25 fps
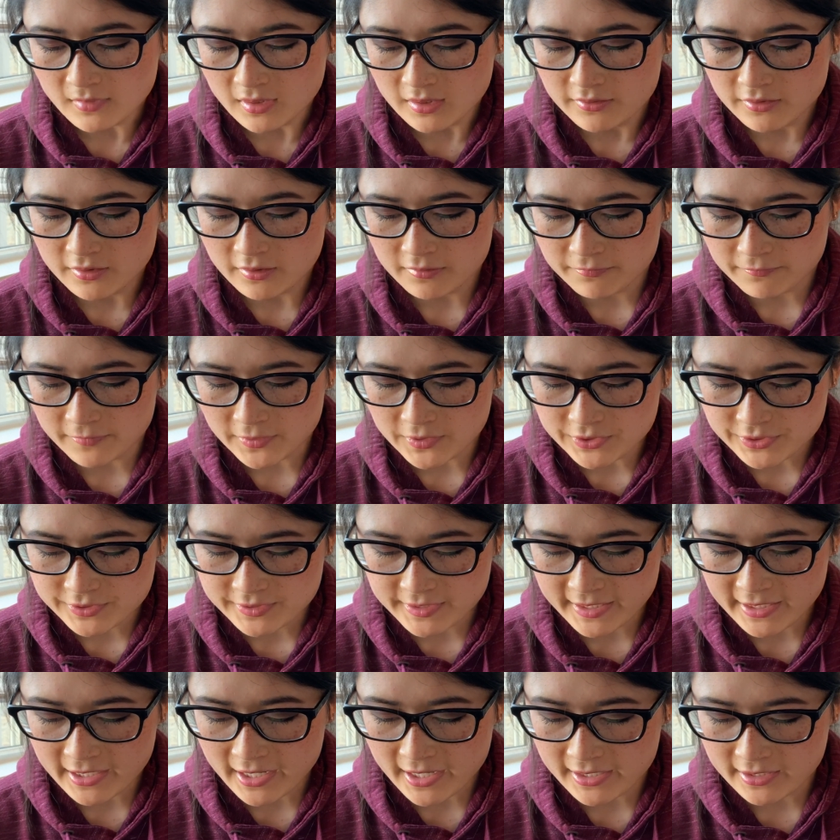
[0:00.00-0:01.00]
the first
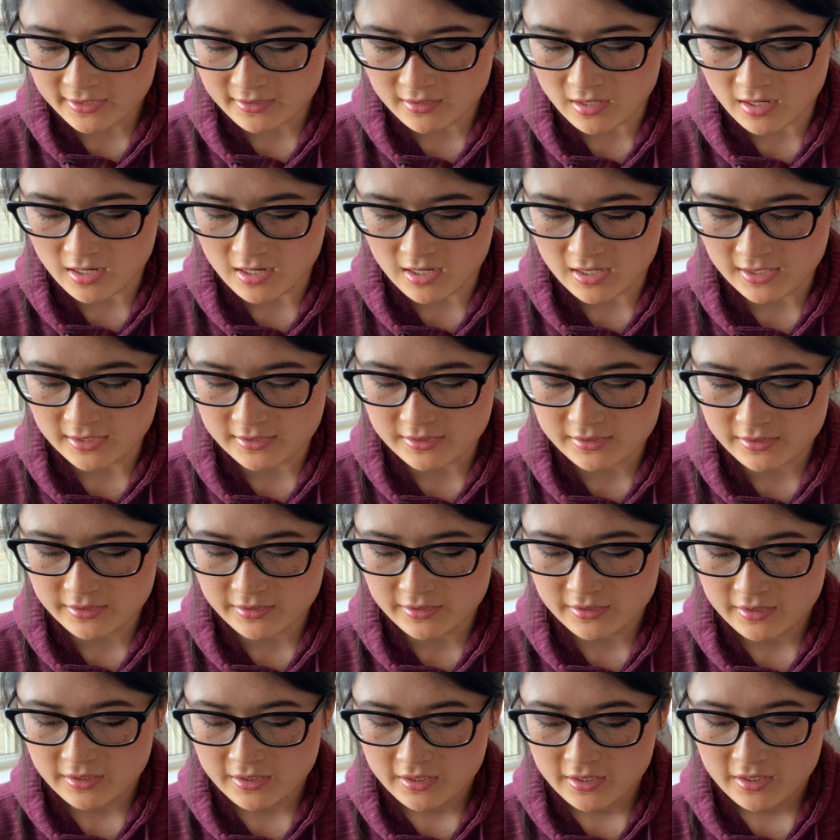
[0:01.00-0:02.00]
thing I got
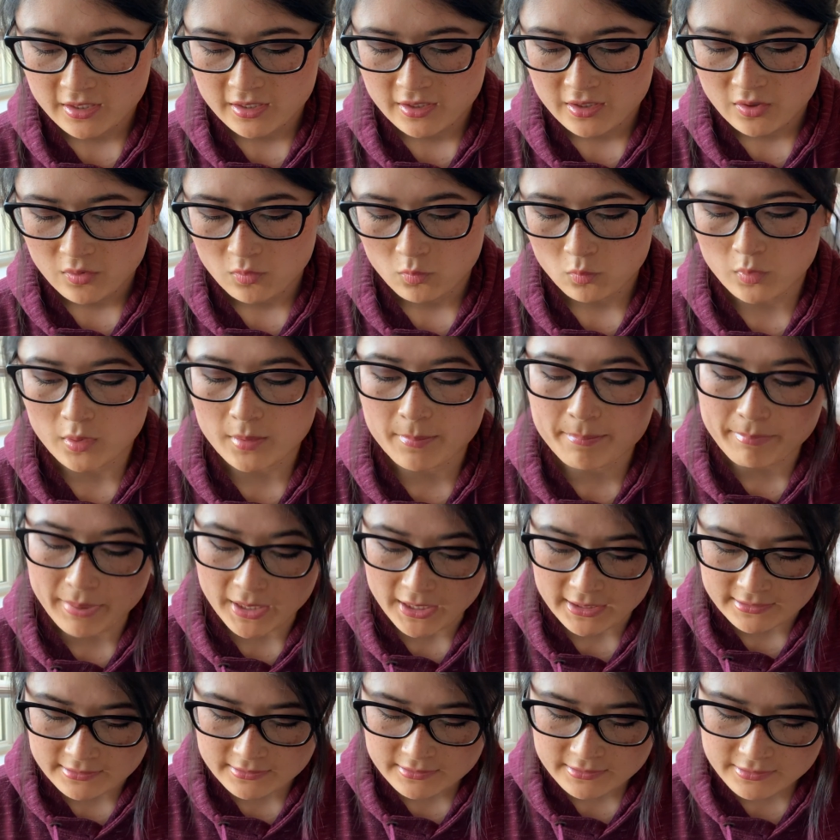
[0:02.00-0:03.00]
were
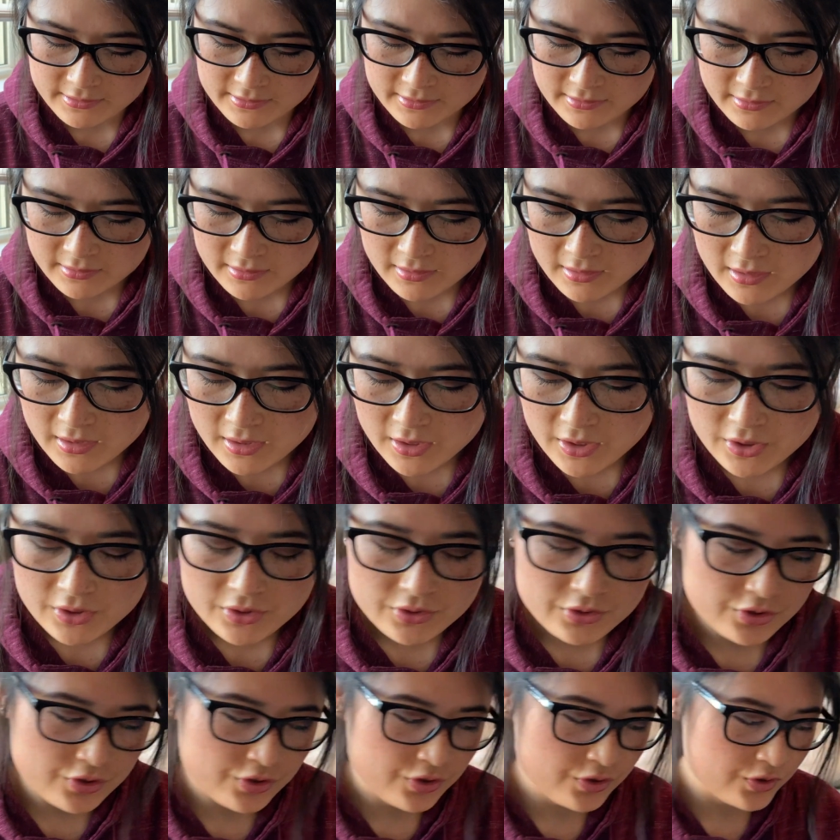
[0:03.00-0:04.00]
bunts.
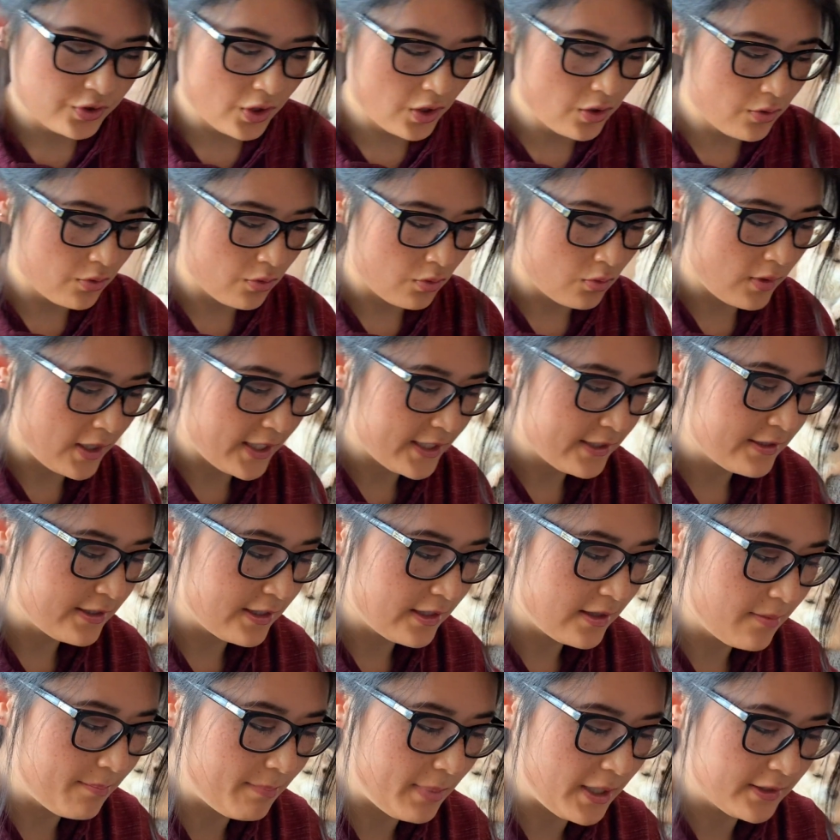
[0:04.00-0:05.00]
So I see
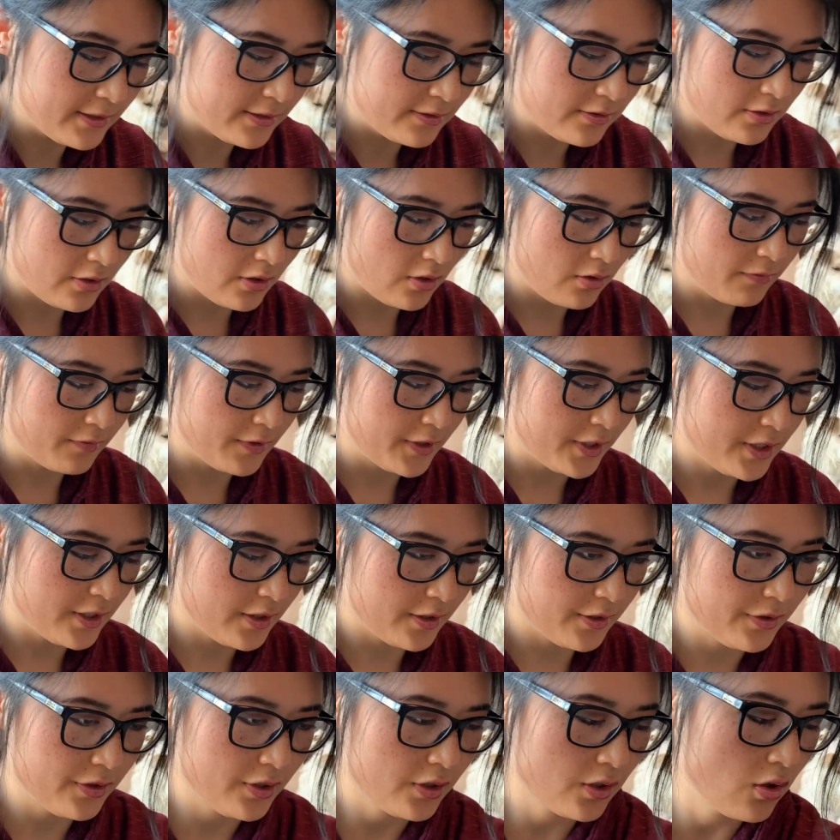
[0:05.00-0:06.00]
the bunts over here
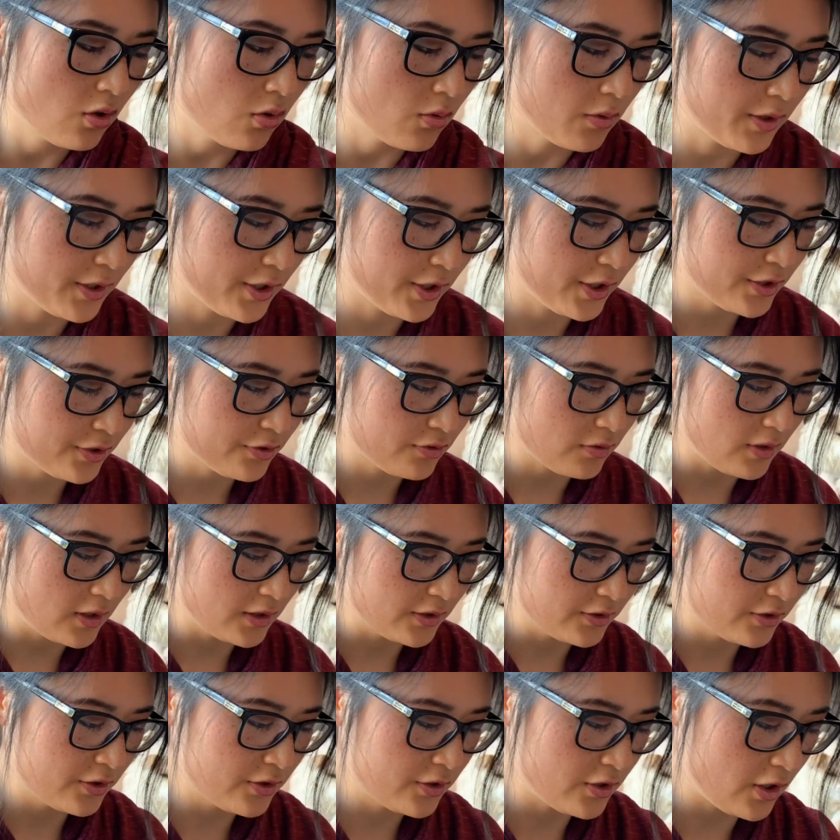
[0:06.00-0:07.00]
in the corner, so I'll
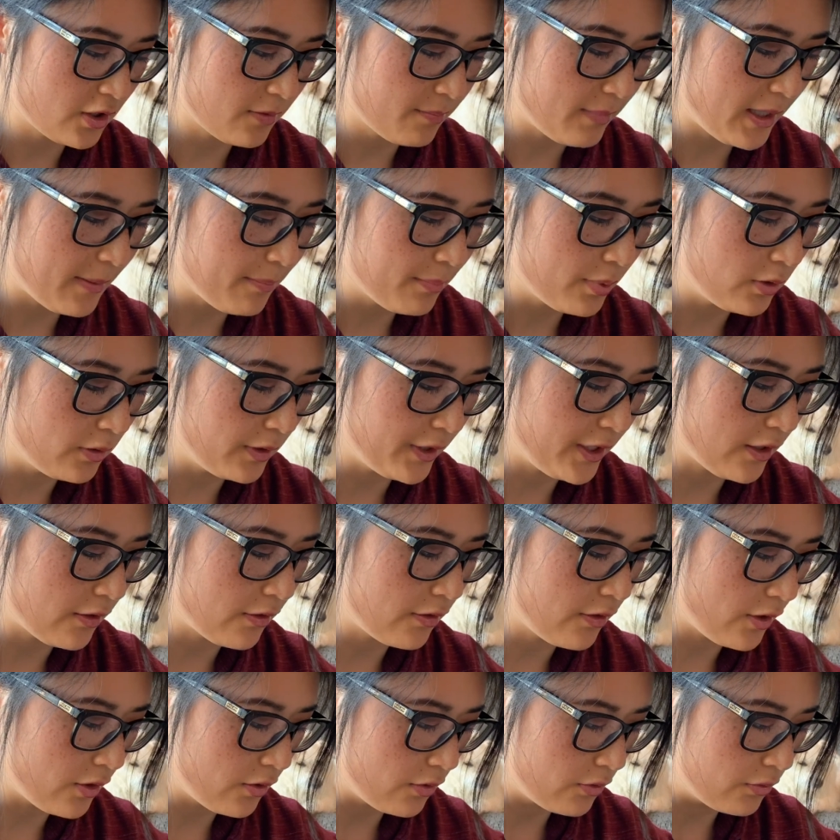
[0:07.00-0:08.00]
start by pulling
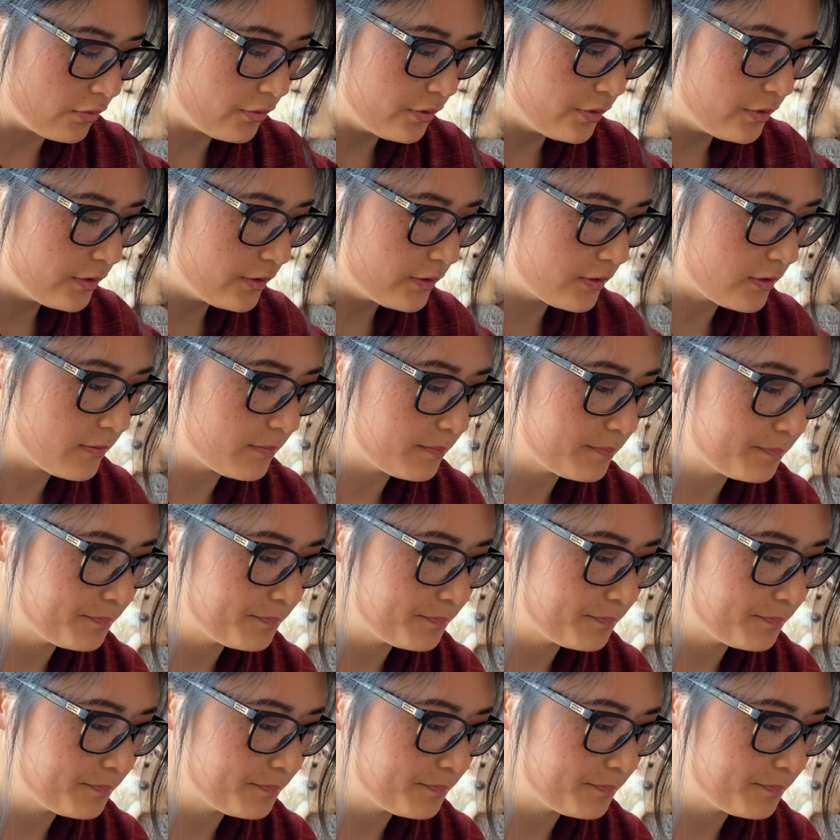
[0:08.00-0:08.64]
those.